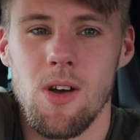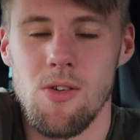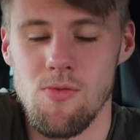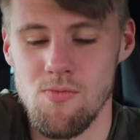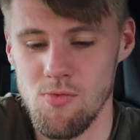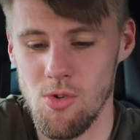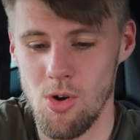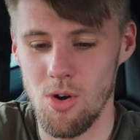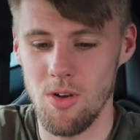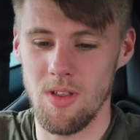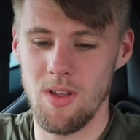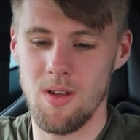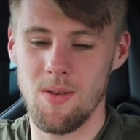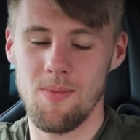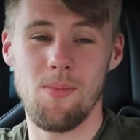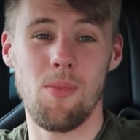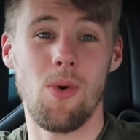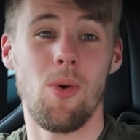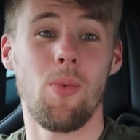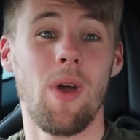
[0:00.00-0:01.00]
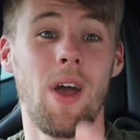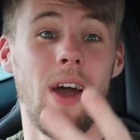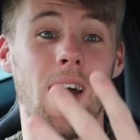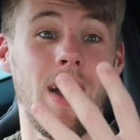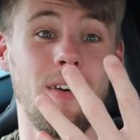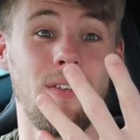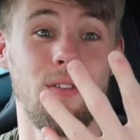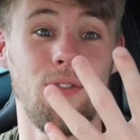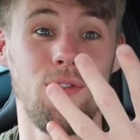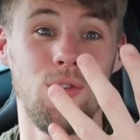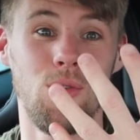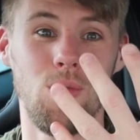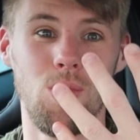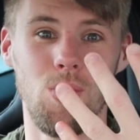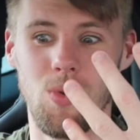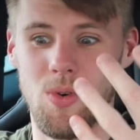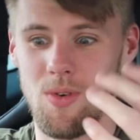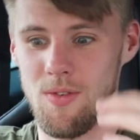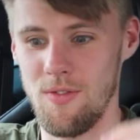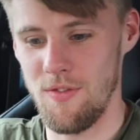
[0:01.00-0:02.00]
Right then, what we have
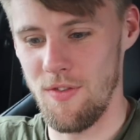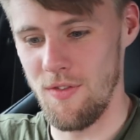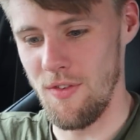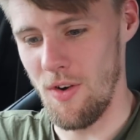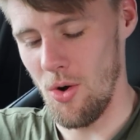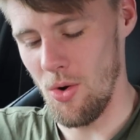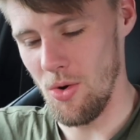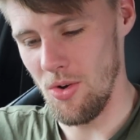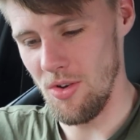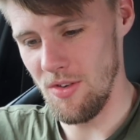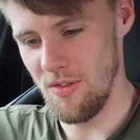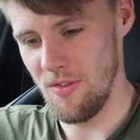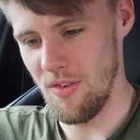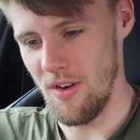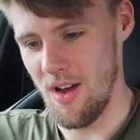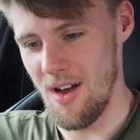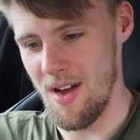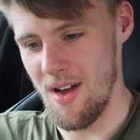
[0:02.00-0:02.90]
for 5,